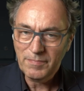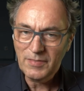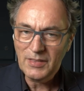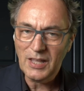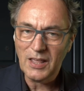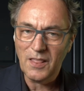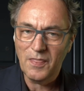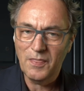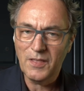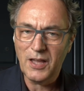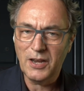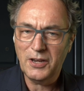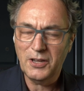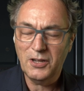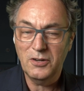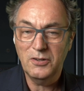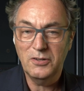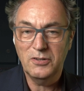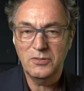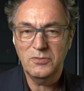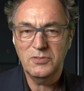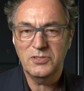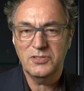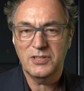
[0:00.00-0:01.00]
that you can
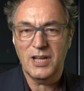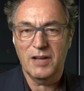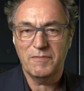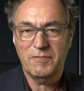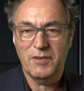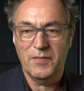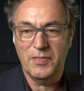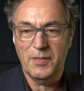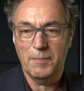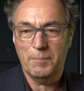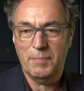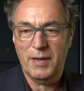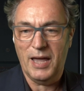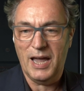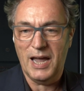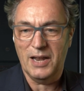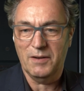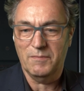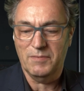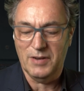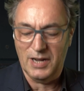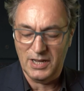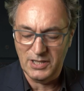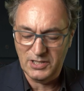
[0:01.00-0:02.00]
do stuff on the pad,
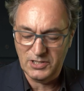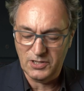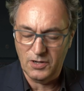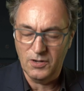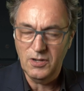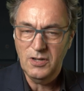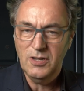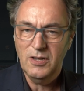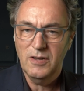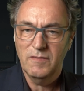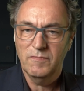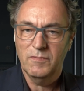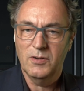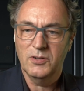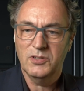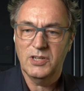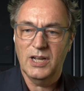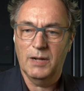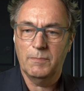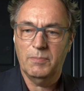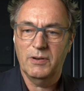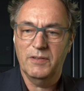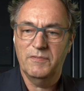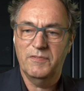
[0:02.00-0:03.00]
right? So for
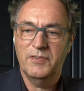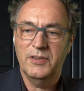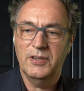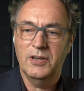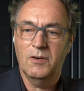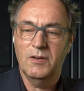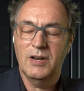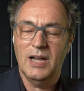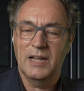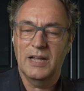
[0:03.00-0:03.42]
example, if you go like